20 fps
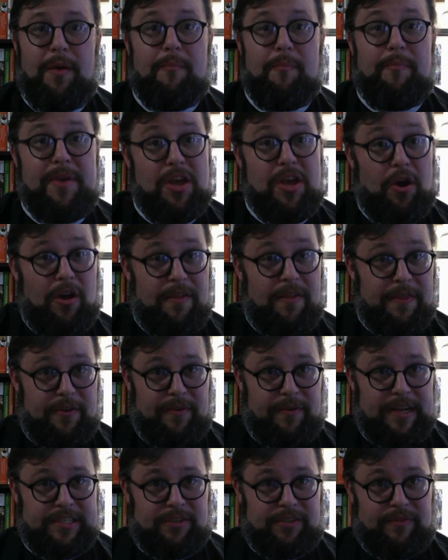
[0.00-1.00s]
beyond the
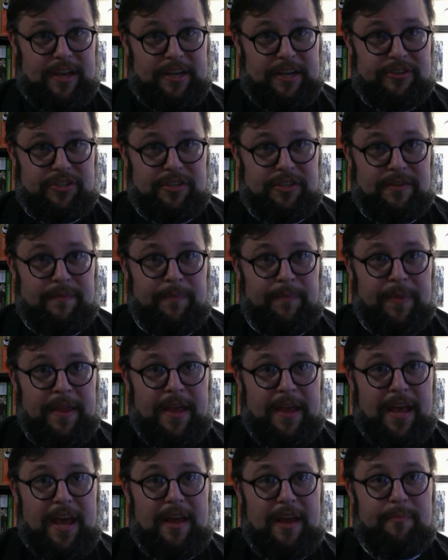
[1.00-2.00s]
resurrection
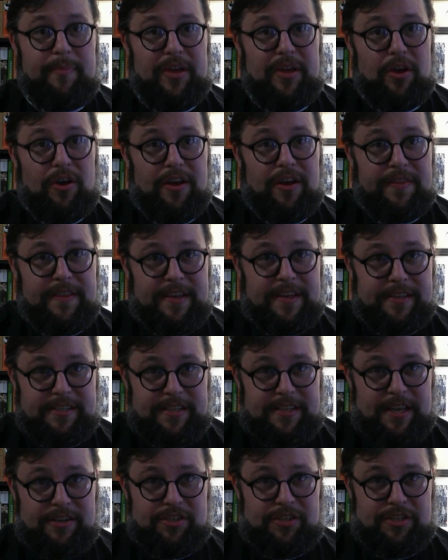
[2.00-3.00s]
and beyond the
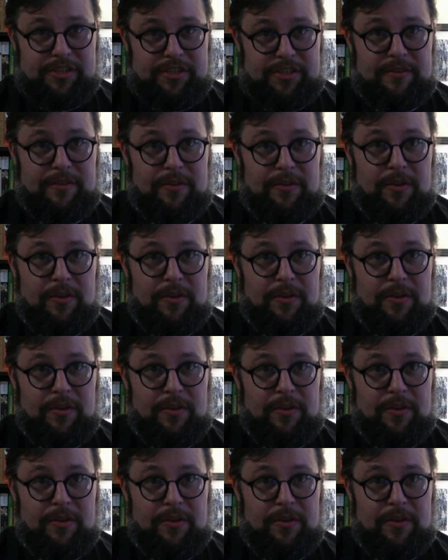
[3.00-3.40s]
ascension